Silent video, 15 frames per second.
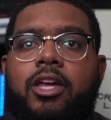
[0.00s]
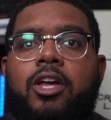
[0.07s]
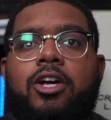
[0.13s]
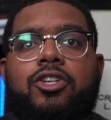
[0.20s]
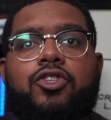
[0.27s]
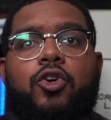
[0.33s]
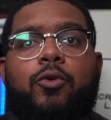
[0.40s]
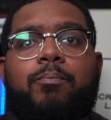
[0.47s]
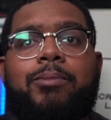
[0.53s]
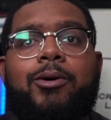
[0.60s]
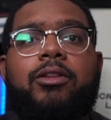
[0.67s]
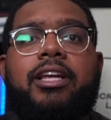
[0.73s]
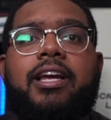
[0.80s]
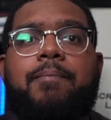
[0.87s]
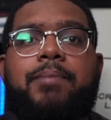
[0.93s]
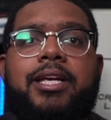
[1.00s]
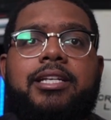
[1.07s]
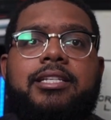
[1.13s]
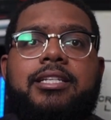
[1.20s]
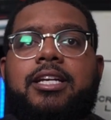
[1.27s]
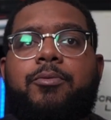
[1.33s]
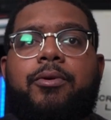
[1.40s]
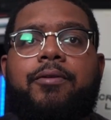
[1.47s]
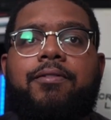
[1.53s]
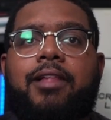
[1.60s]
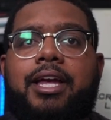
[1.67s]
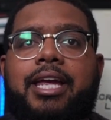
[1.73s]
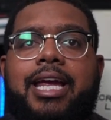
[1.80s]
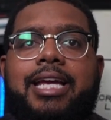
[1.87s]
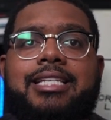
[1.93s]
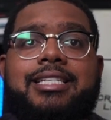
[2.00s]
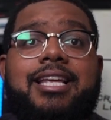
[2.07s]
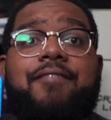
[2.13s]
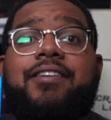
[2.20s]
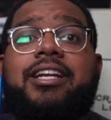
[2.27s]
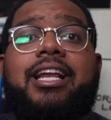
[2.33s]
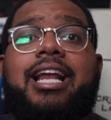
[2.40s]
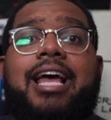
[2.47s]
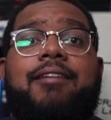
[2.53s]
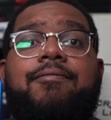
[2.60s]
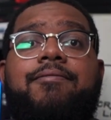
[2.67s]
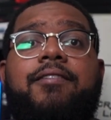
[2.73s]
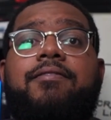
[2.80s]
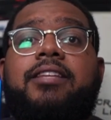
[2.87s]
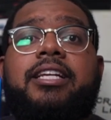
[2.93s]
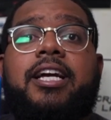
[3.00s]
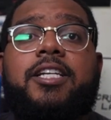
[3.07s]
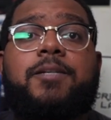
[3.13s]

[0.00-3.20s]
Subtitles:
So building a PC with like a 7950X